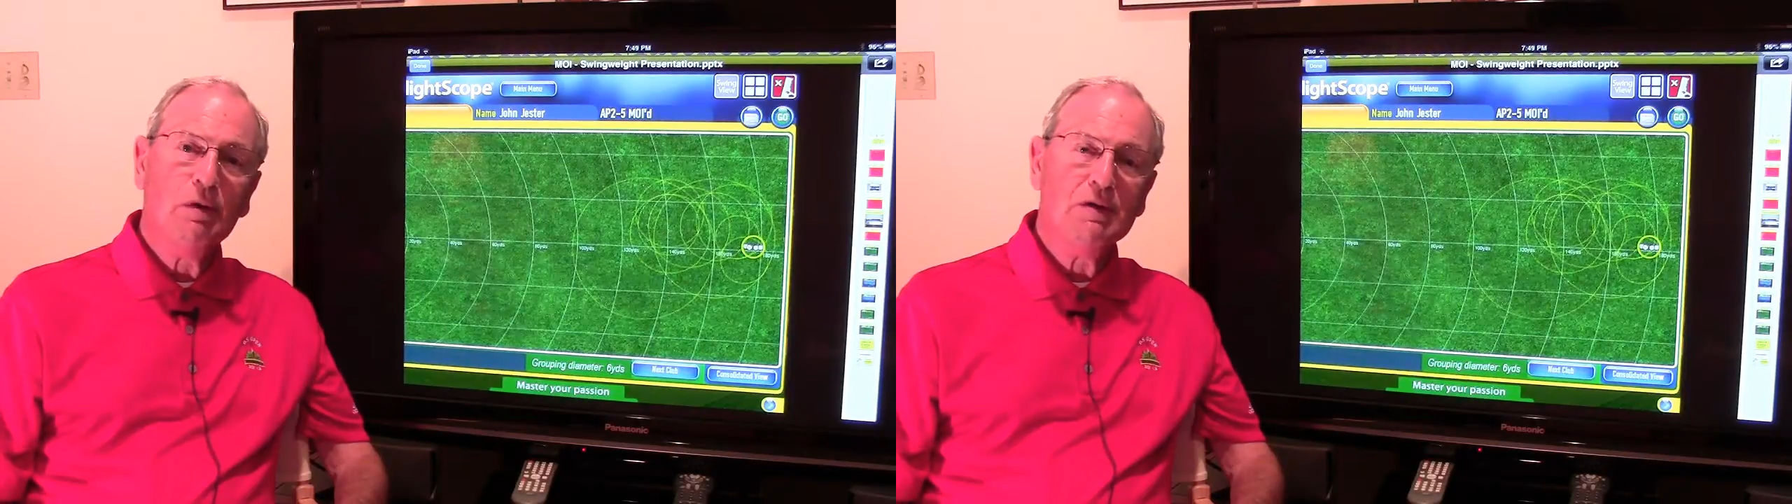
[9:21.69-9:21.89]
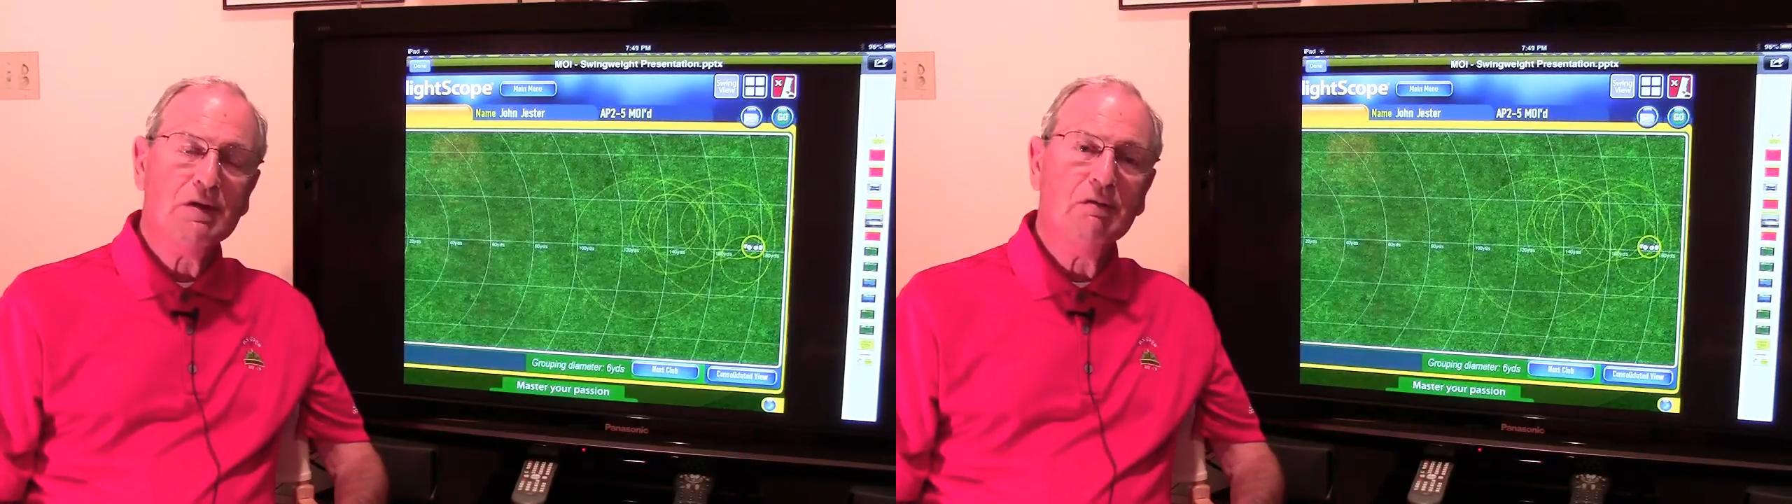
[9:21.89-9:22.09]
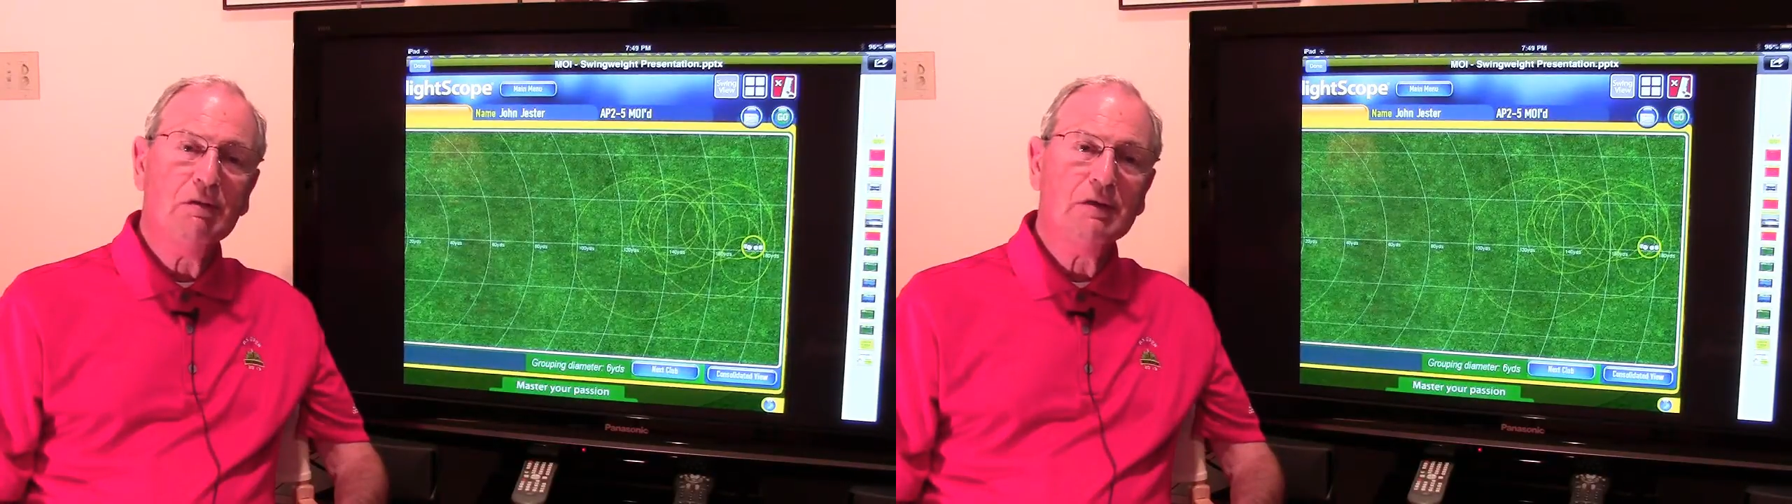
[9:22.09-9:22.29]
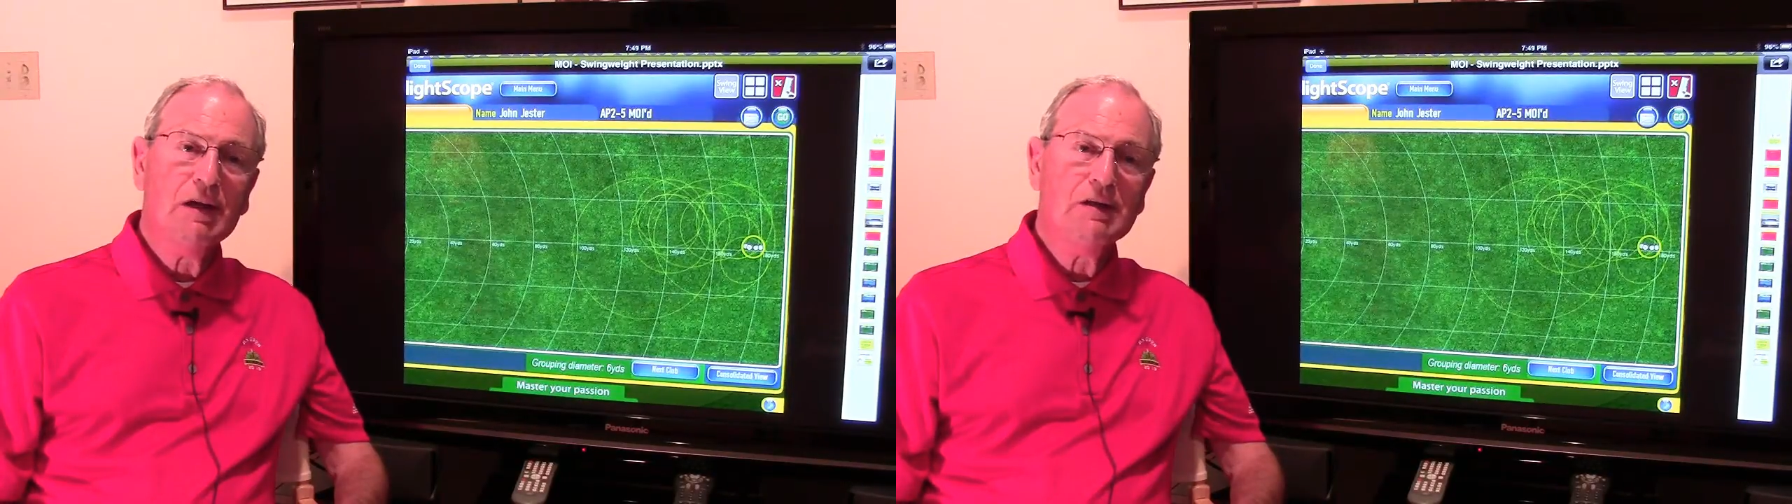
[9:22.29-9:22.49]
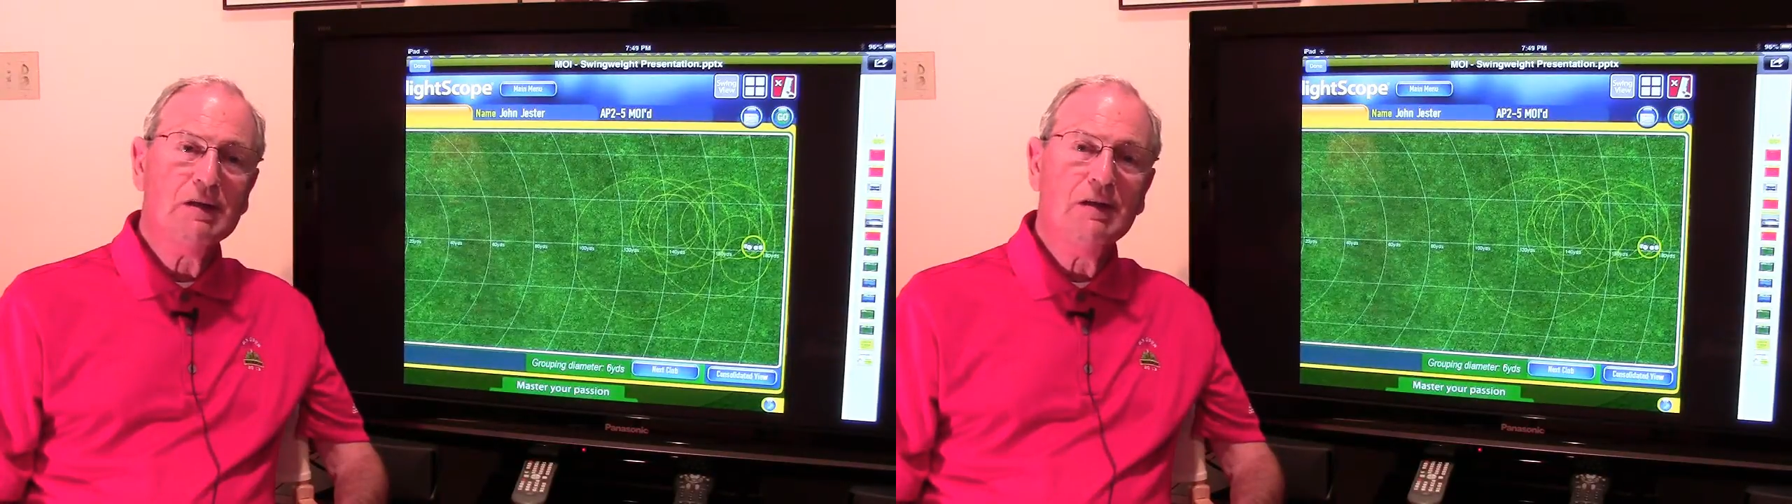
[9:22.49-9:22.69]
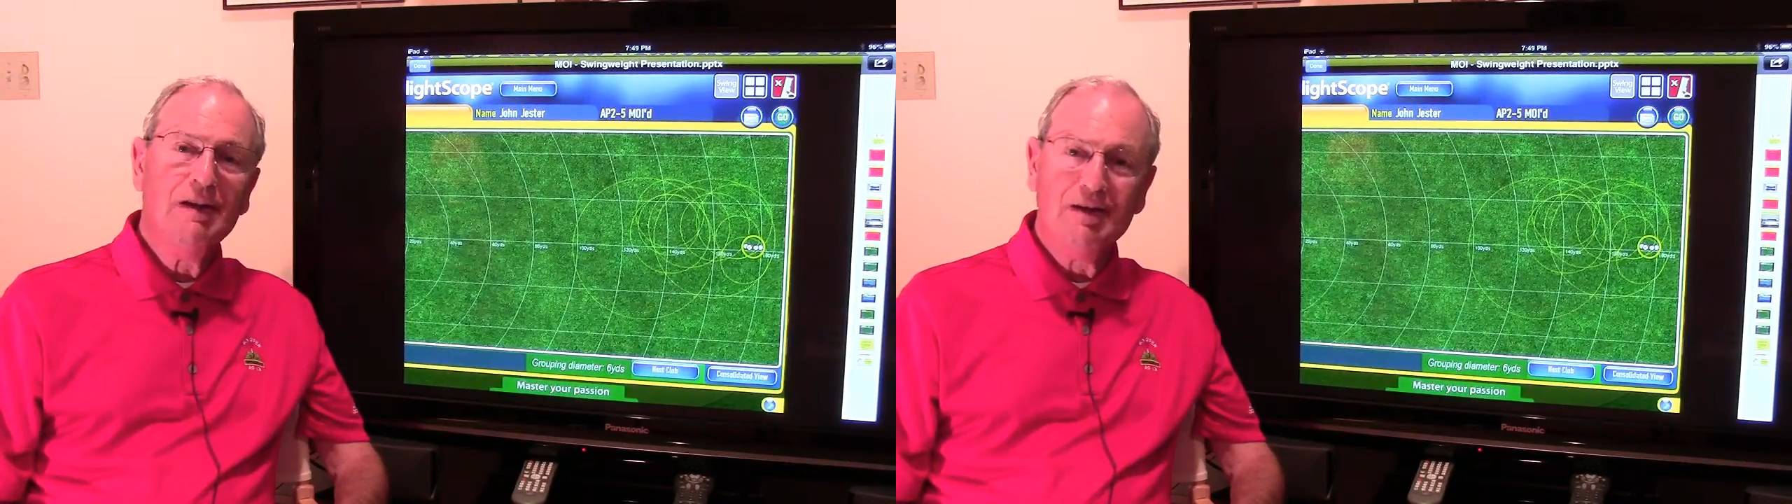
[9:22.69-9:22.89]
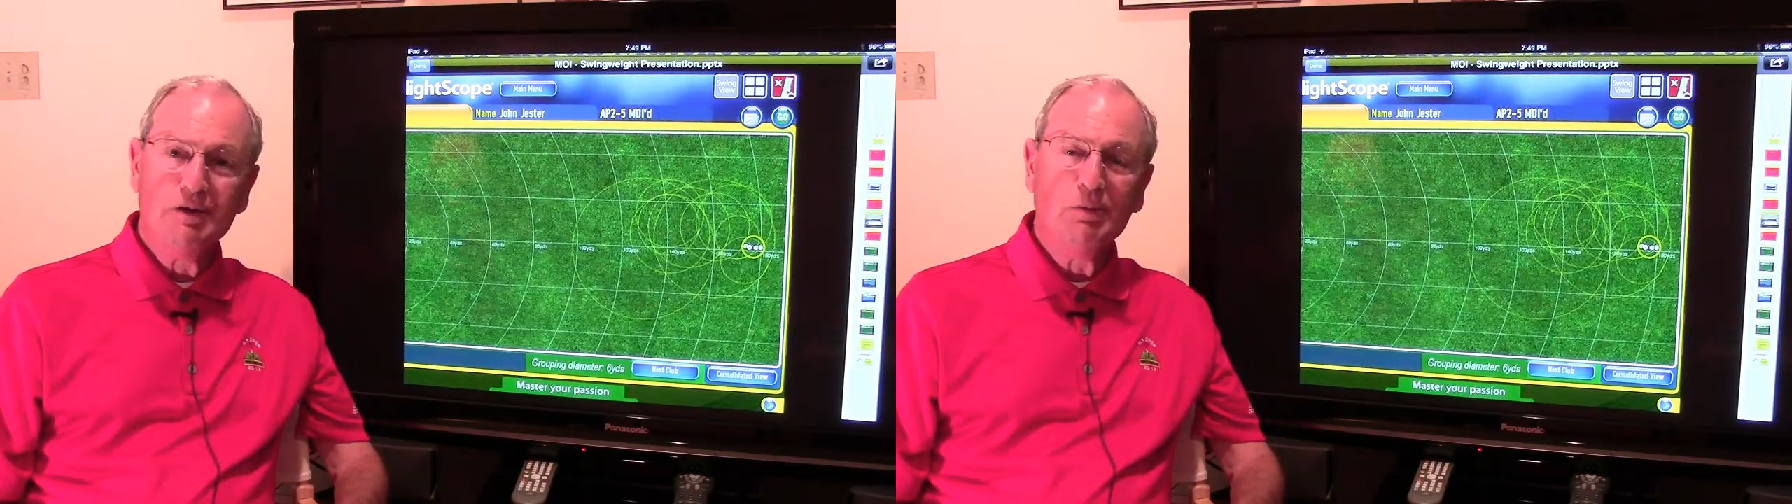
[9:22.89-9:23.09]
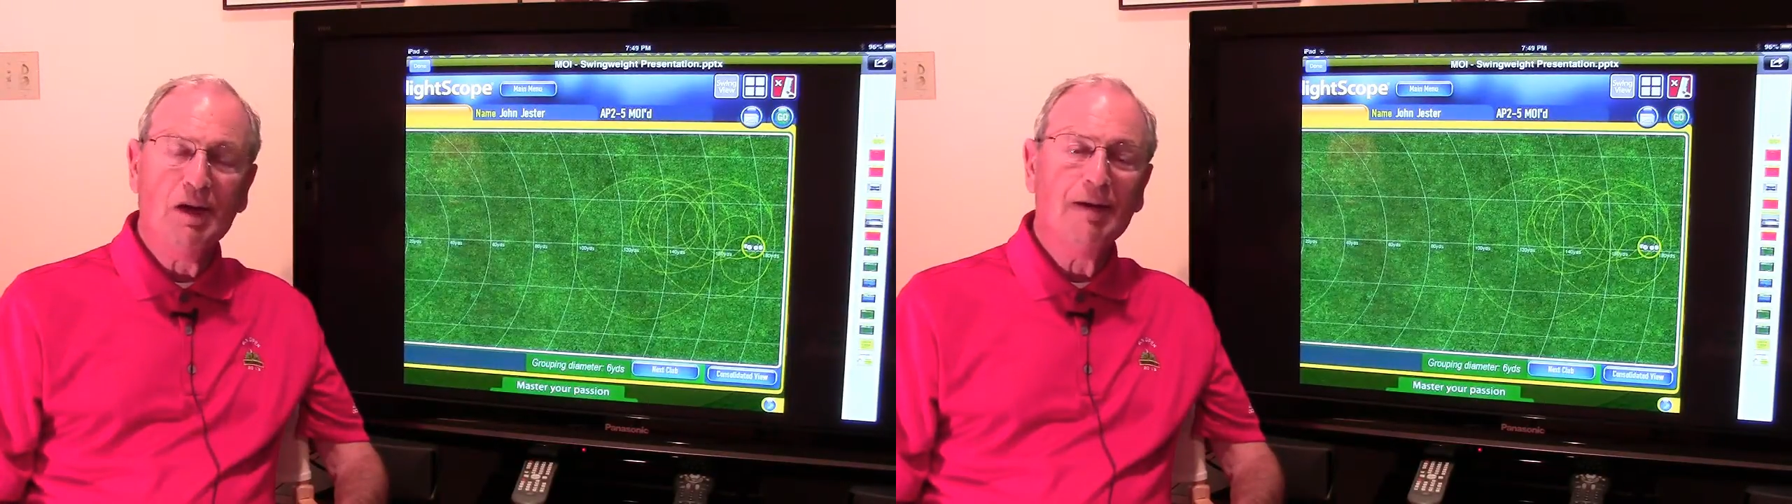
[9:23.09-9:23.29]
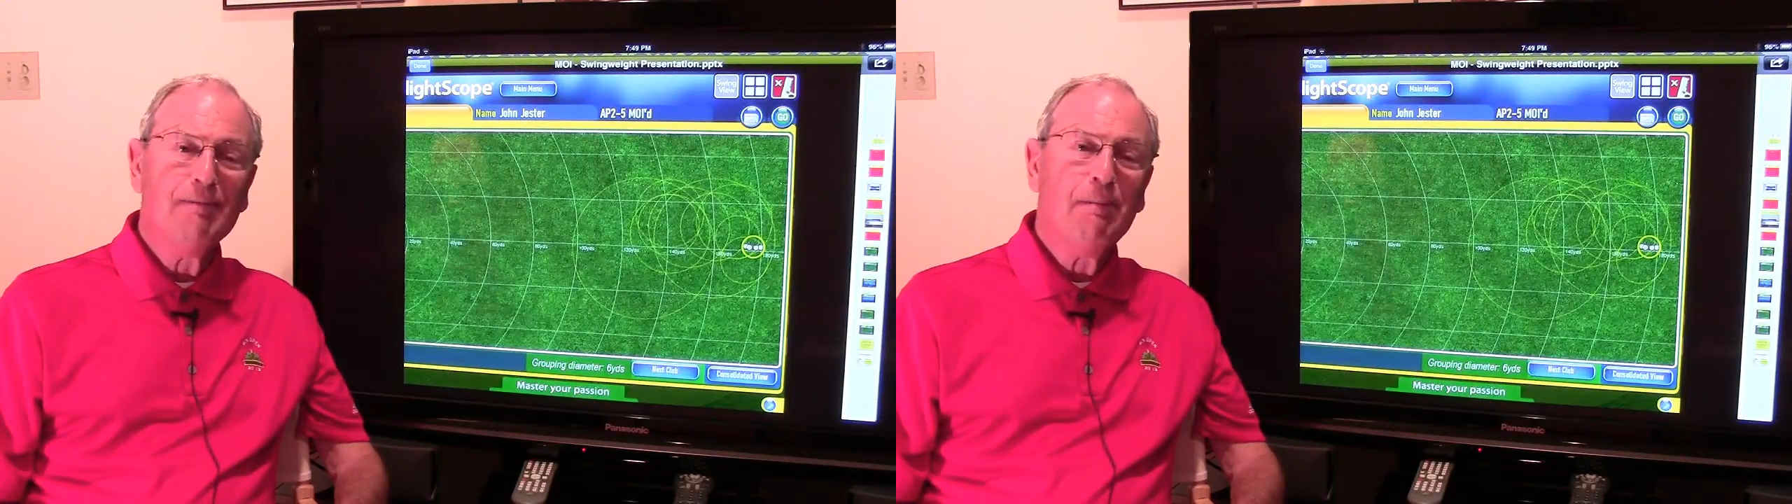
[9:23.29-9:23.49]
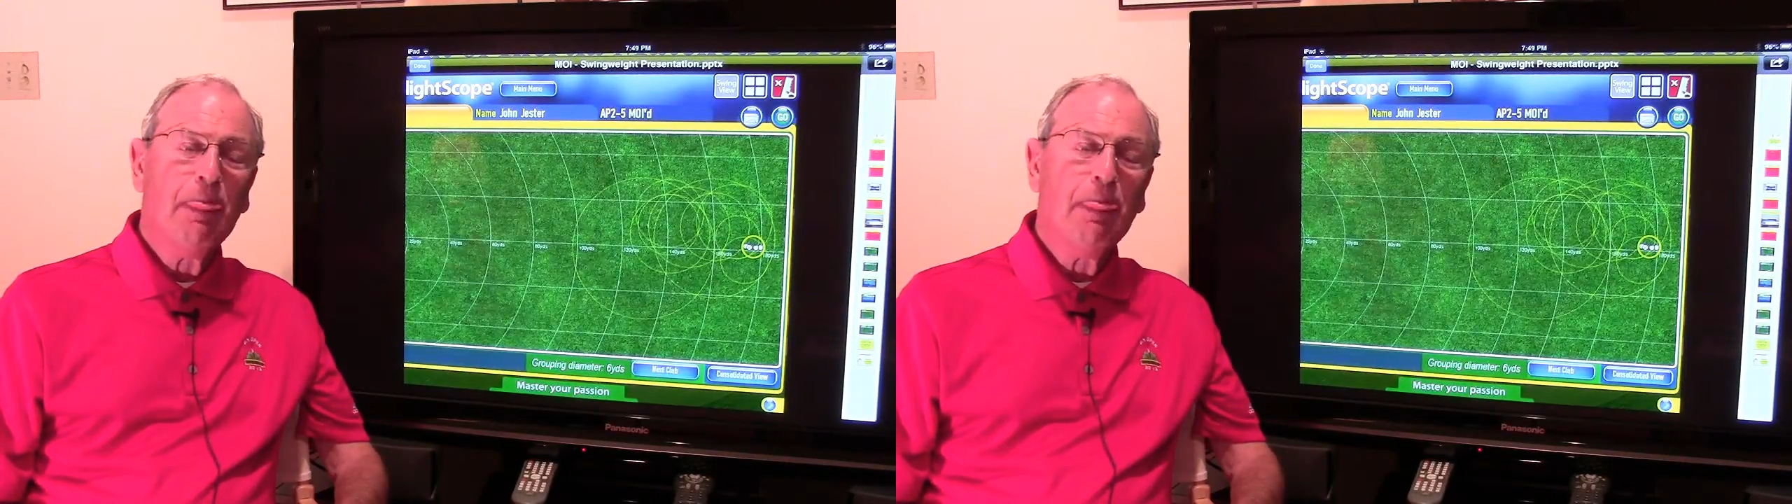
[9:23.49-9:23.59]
was in rotation, his swing,